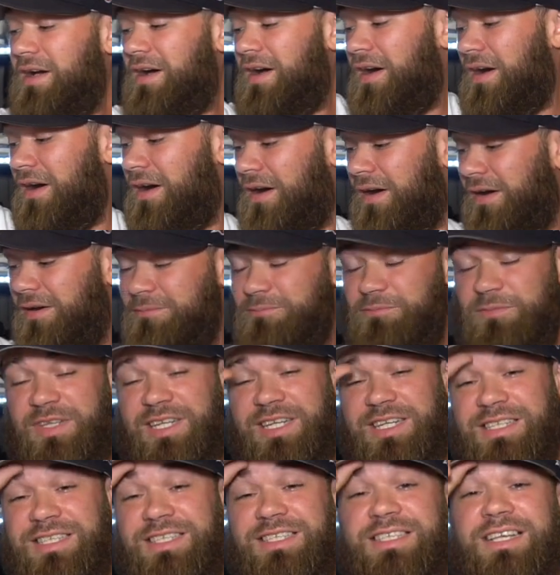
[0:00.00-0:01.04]

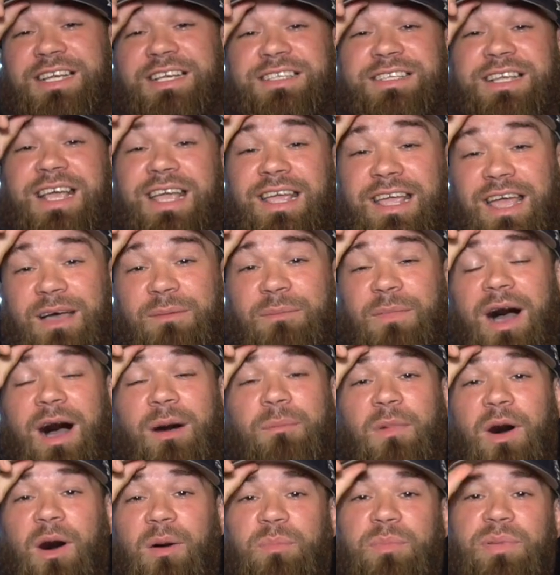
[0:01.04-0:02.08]
It is 6 a.m.
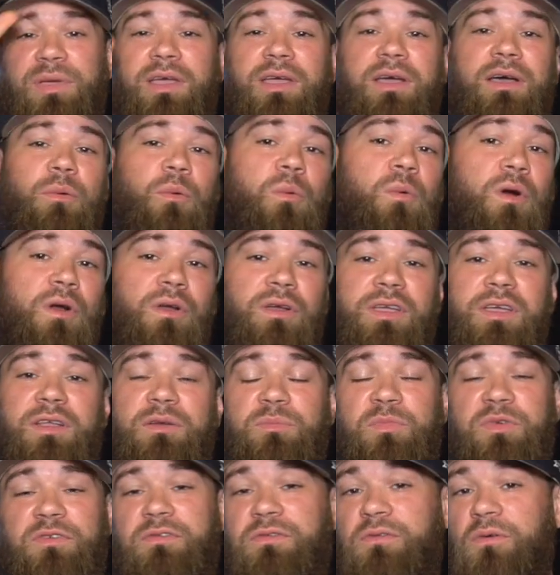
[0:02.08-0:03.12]
I'm up here
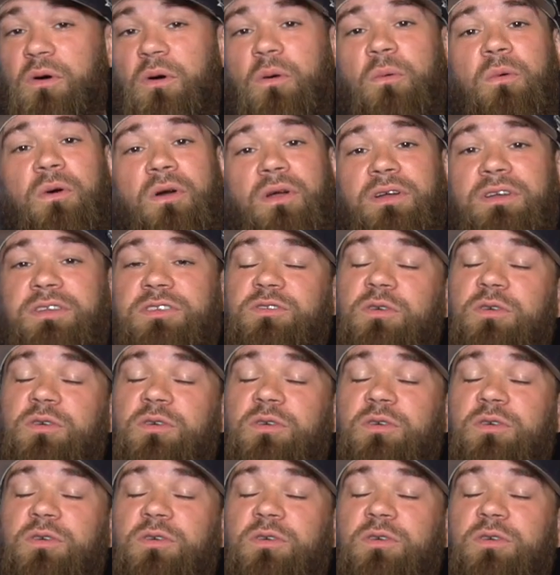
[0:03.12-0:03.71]
working before work.